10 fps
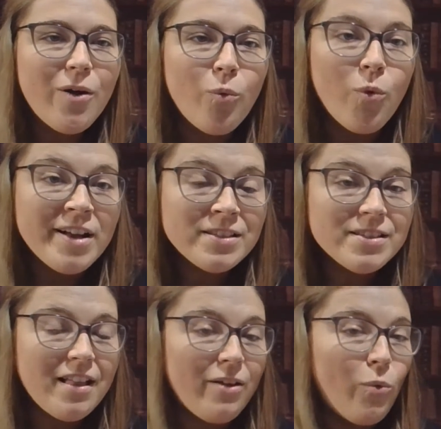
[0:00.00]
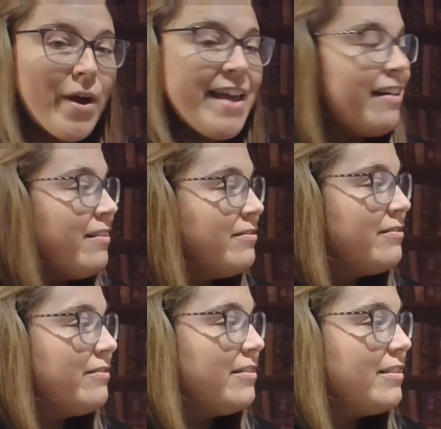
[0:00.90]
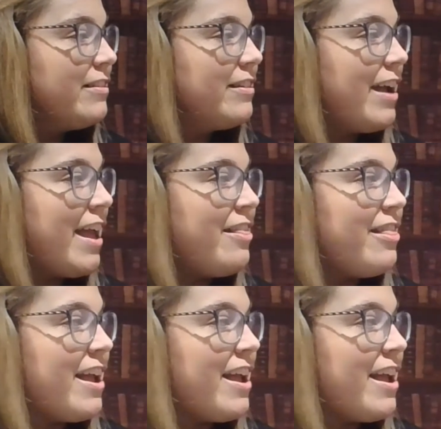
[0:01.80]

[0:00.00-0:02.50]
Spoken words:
One saw a whale, and